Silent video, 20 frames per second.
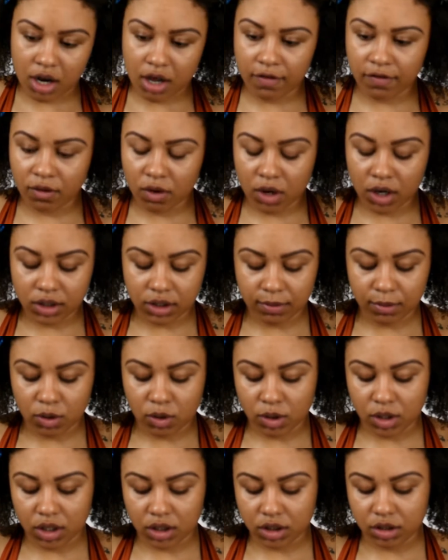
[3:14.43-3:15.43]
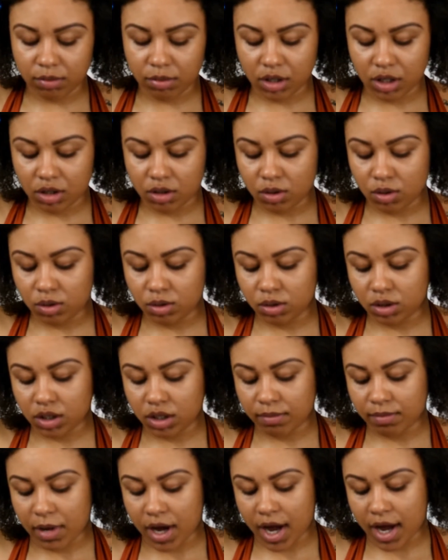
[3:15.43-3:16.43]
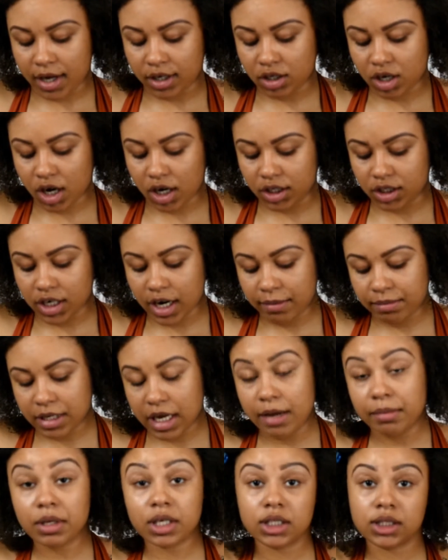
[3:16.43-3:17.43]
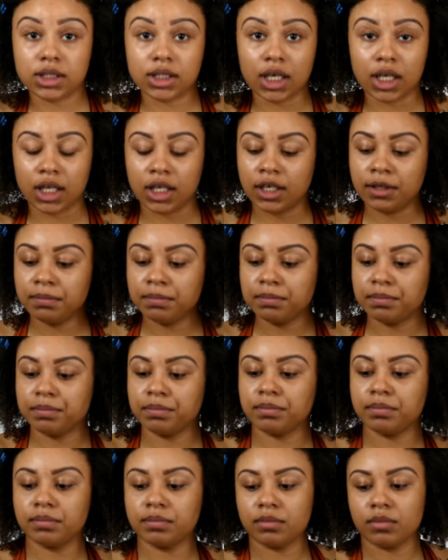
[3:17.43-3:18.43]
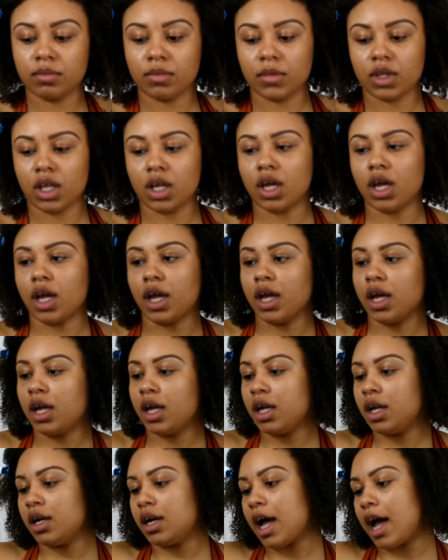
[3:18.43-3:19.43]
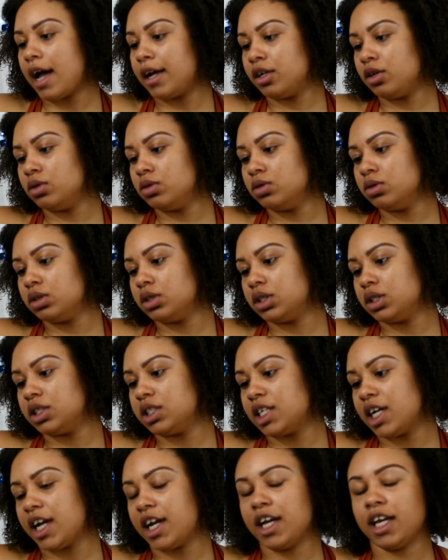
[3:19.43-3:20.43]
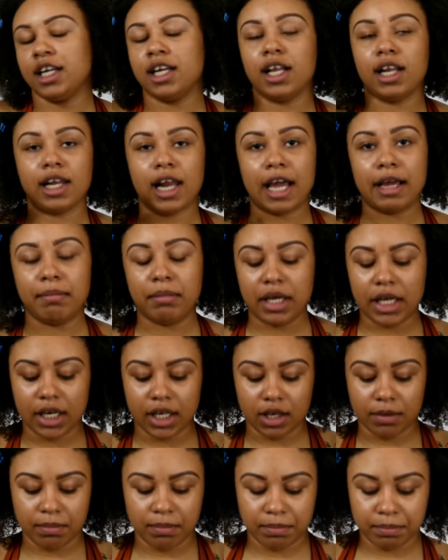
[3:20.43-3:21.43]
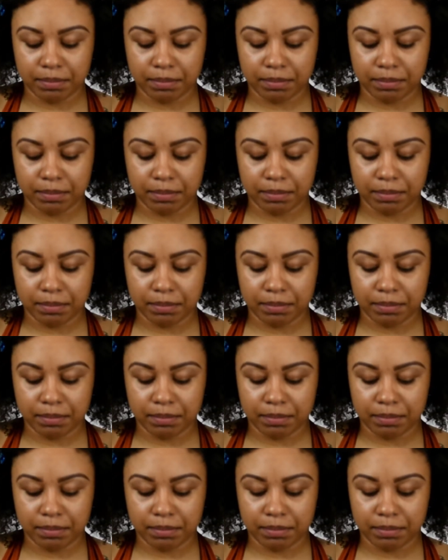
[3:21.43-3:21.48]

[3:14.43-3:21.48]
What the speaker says: of course, I'm going to be using my Tarte Shape Tape Concealer, and I use the shade Light Medium.